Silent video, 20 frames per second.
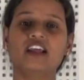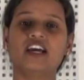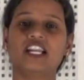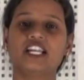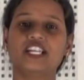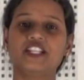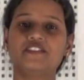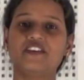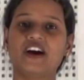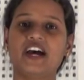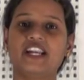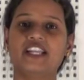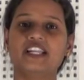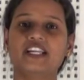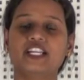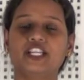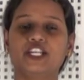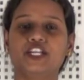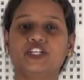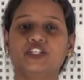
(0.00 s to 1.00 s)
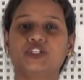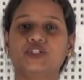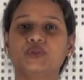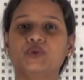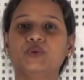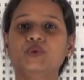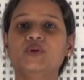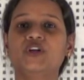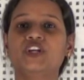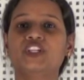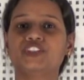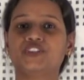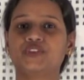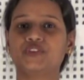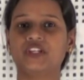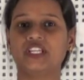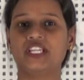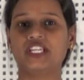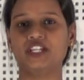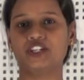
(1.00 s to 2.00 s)
divided into
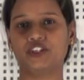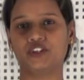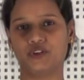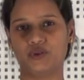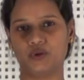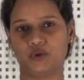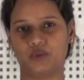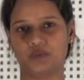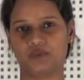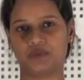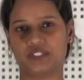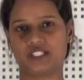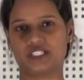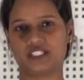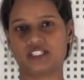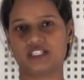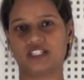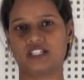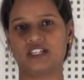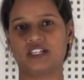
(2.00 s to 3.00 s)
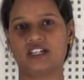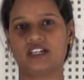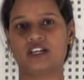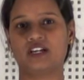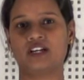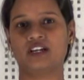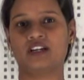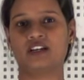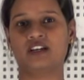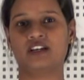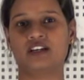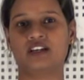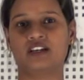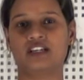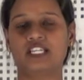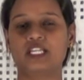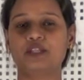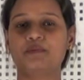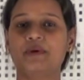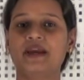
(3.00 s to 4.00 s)
three groups
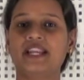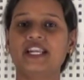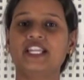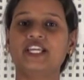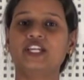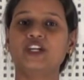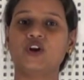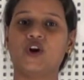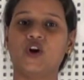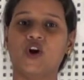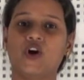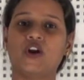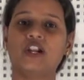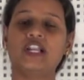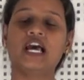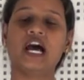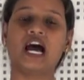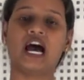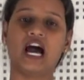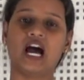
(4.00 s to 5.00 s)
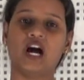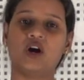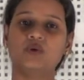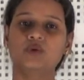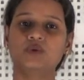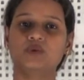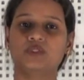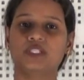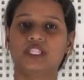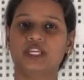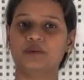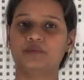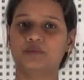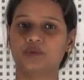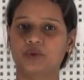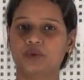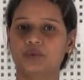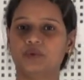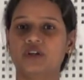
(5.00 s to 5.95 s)
depending on how they move.